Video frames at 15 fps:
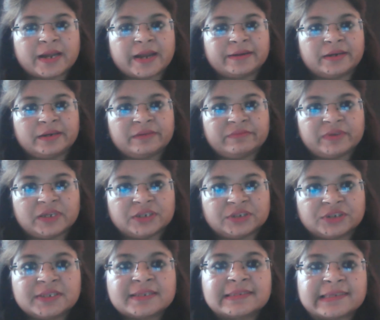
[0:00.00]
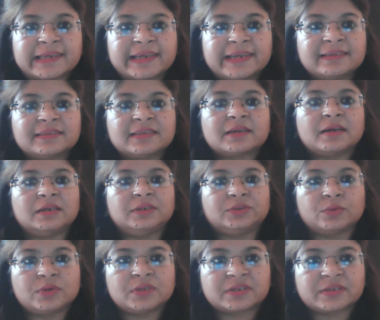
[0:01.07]
identification, the second is the
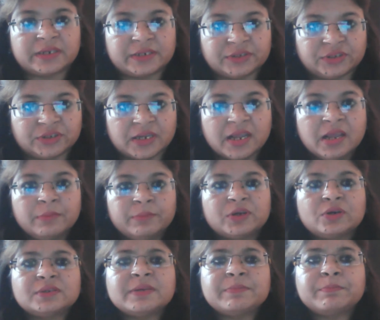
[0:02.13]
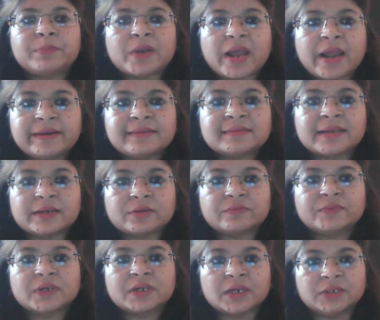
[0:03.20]
control strategy, because a planned set
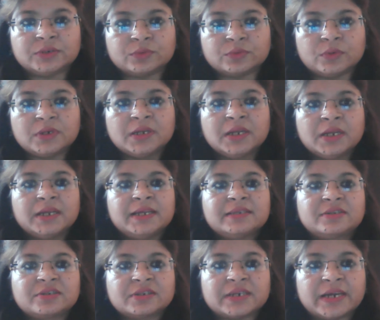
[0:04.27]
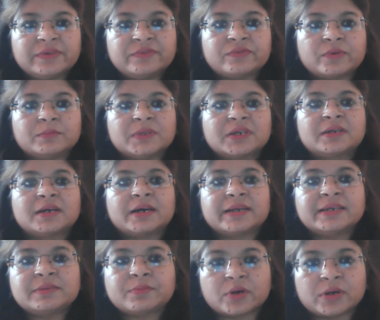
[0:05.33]
of the control is derived from the
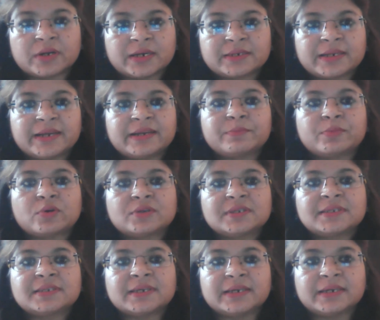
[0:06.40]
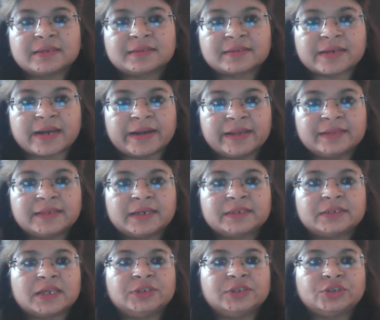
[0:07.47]
current product and a process understanding
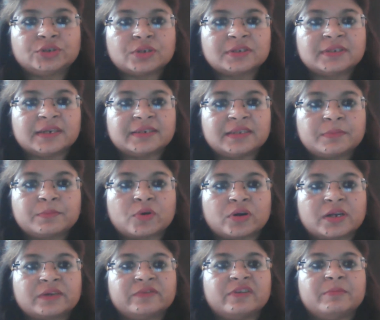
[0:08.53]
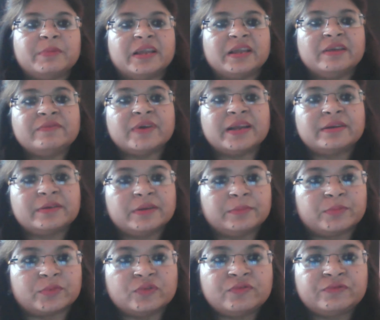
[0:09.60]
that ensures that the product will behave and
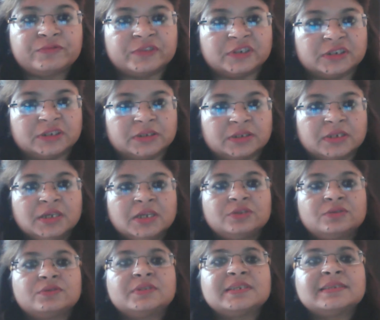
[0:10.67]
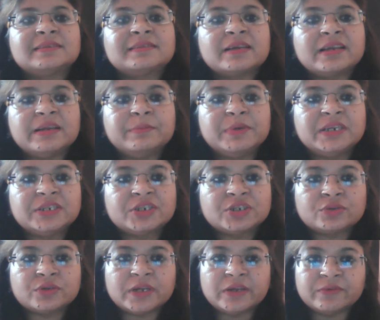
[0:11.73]
improve further. So this is the ability
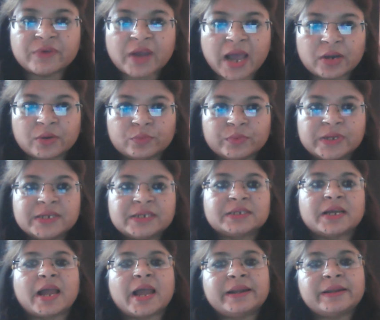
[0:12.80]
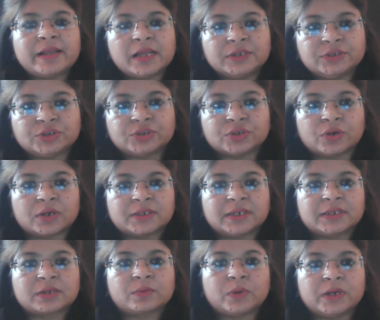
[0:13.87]
to evaluate and ensure
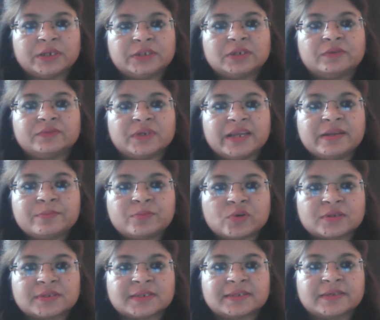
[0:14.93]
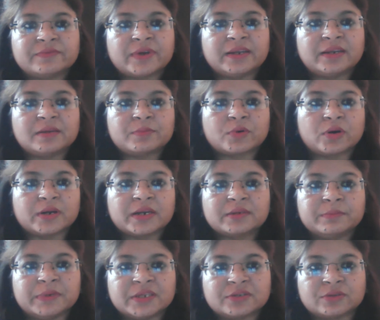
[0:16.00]
that the quality of the in-process and final
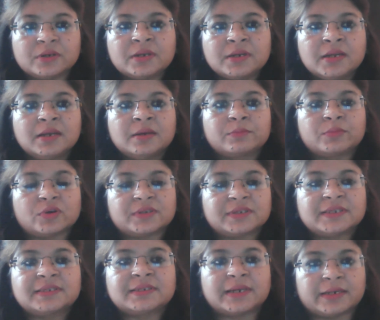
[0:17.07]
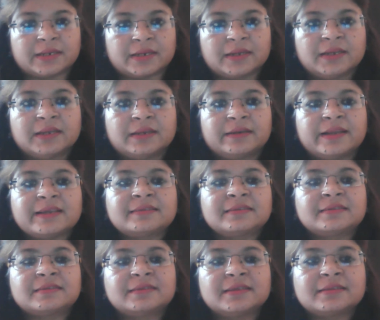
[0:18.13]
product based on process data.
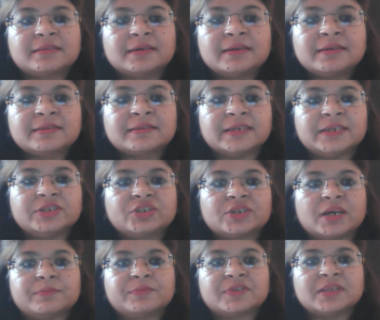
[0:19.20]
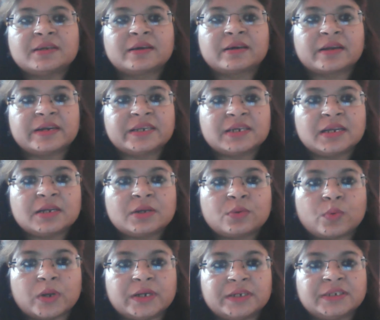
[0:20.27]
Next, the third stage comes the critical
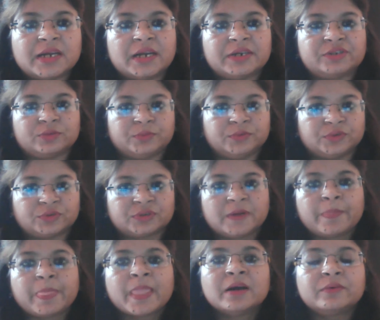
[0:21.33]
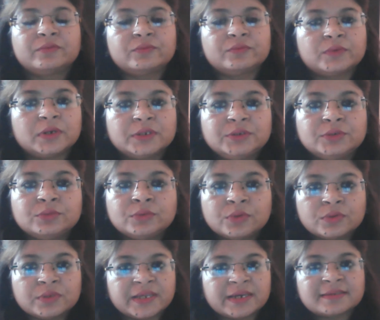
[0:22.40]
quality attributes. You
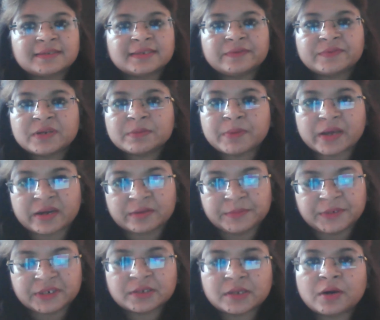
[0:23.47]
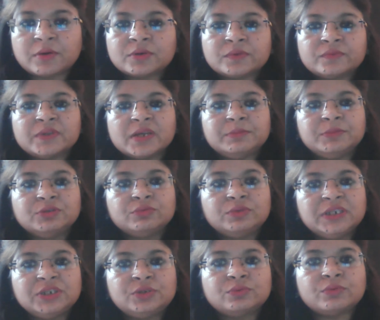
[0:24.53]
know there are several parameters. Out of them, you
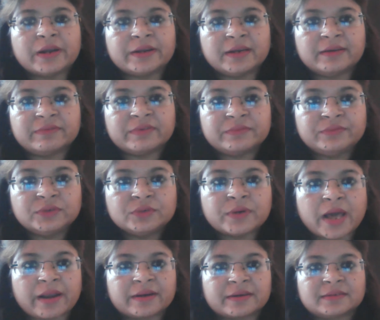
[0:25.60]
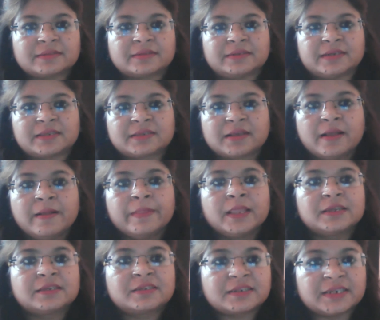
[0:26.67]
need to identify few characteristics,
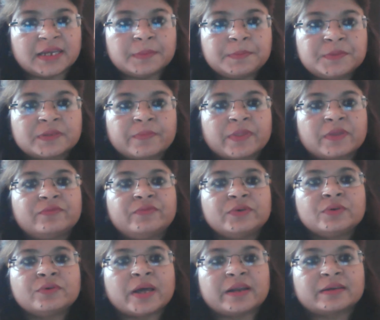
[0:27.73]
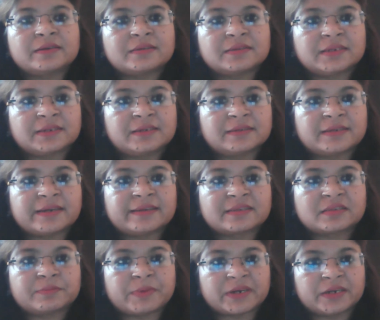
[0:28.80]
steps, few characteristic desired
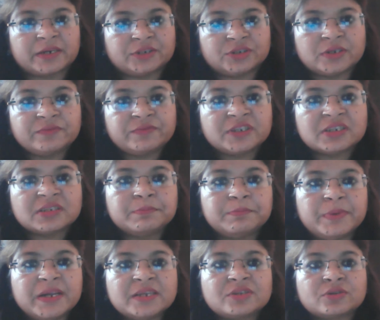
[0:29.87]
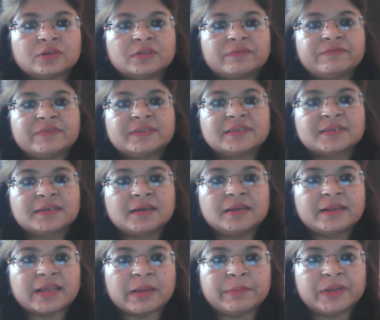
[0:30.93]
expectation, which is based on the
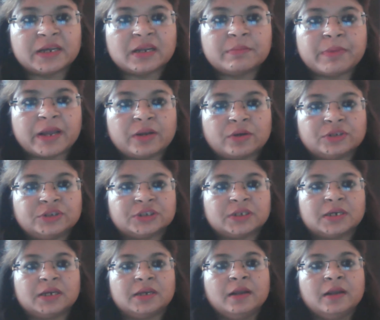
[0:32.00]
physical, chemical, biological